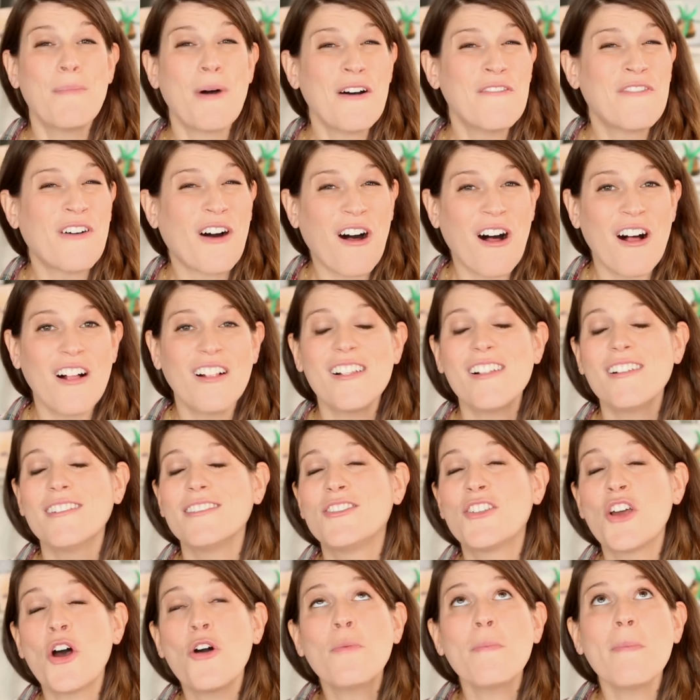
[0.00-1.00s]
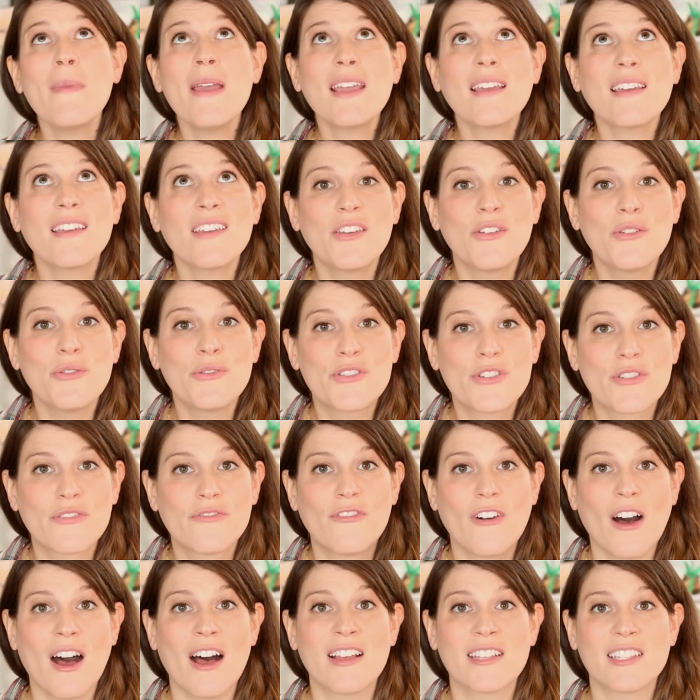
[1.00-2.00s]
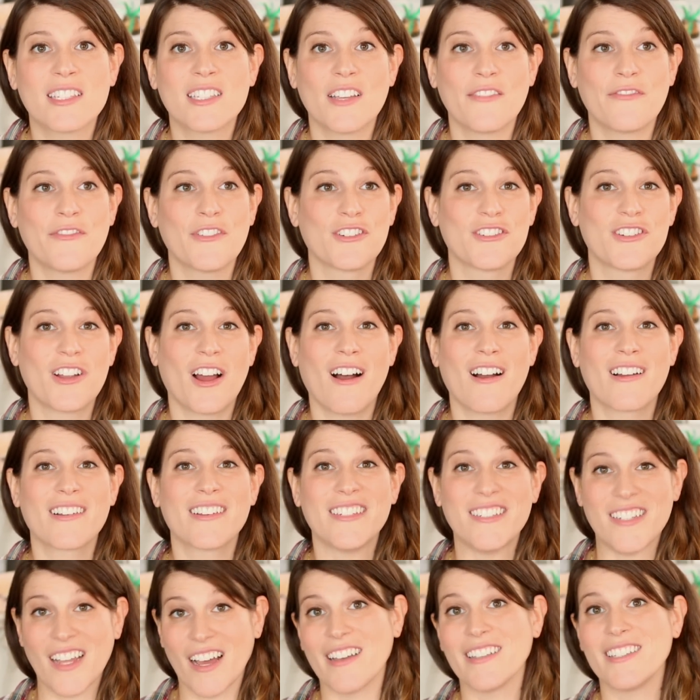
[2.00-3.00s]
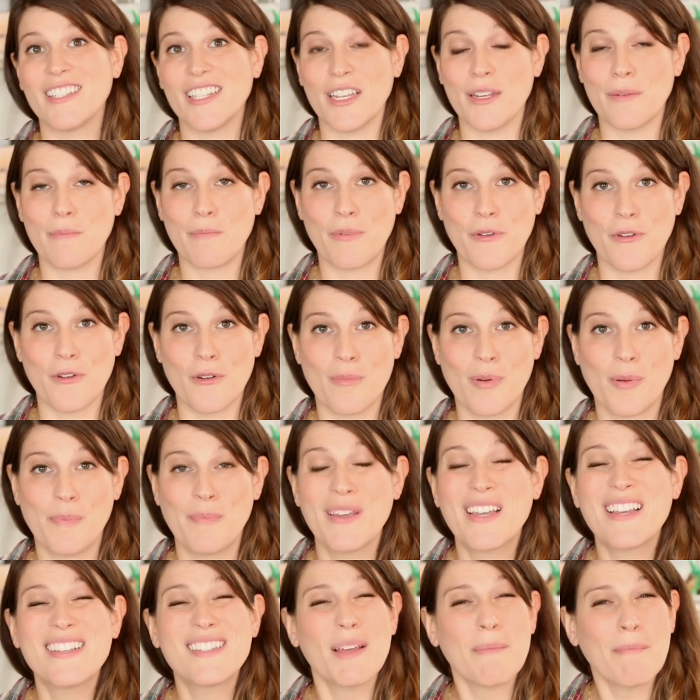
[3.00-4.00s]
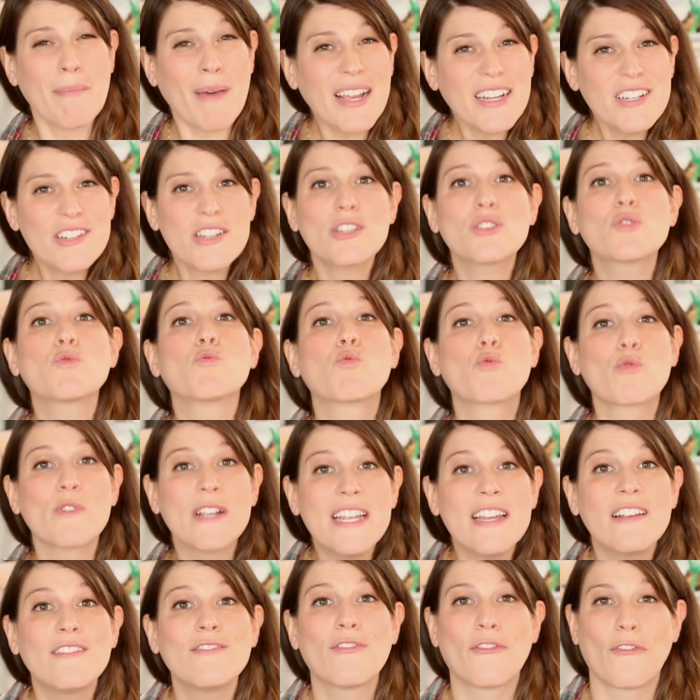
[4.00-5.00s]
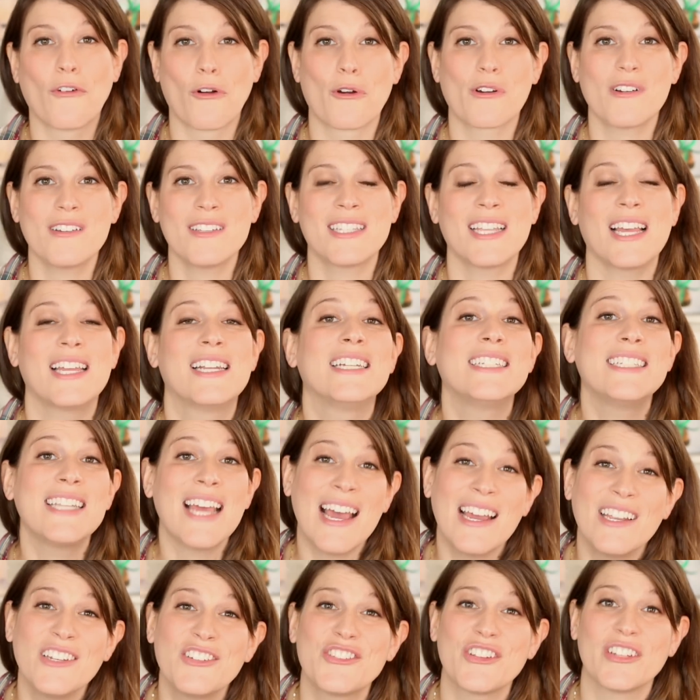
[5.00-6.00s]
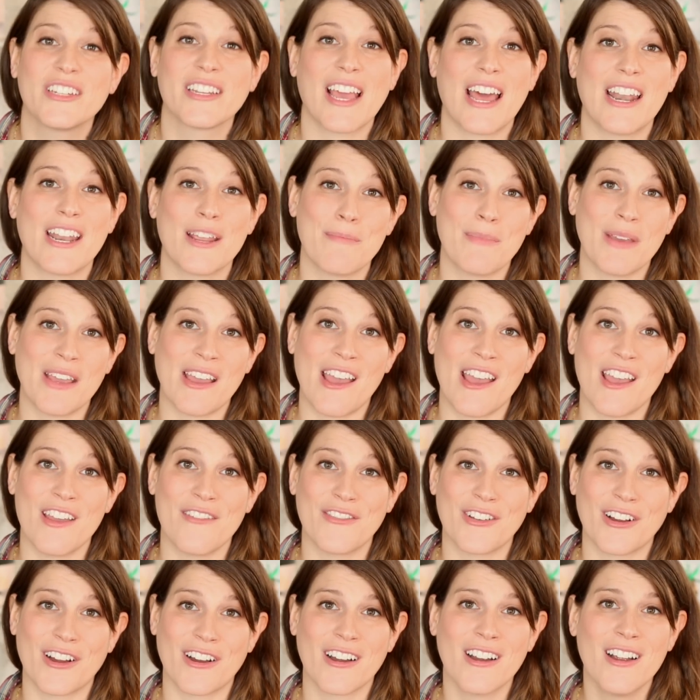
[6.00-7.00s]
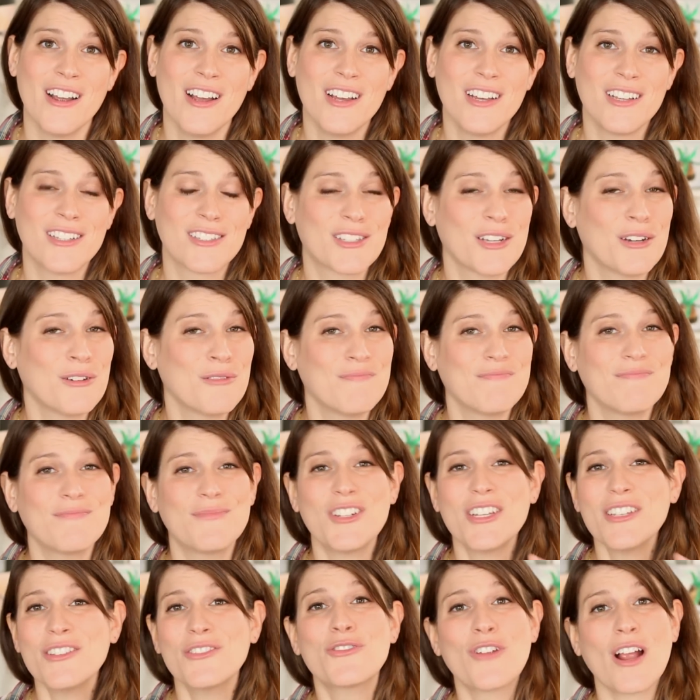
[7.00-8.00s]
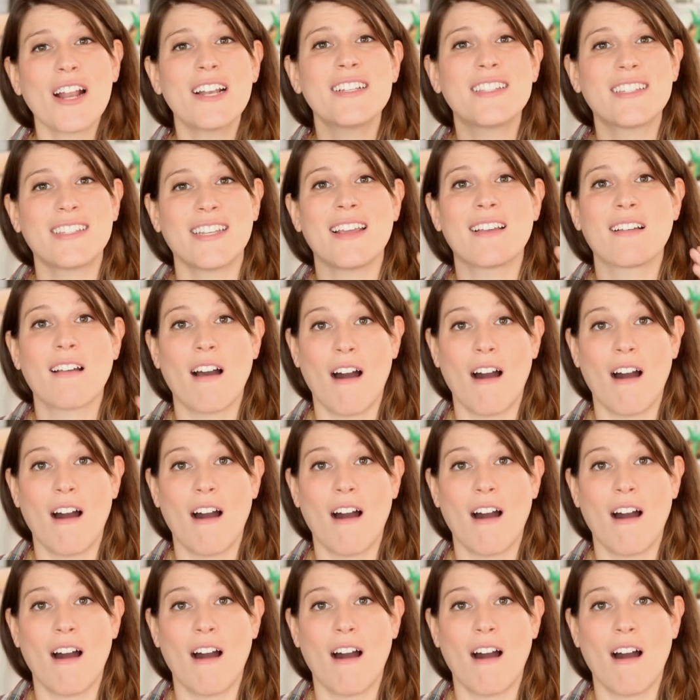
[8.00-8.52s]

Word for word: Above all, don't make a huge fuss if your dog does eat poop, because it might just reinforce an attention-getting behavior, so just try to stay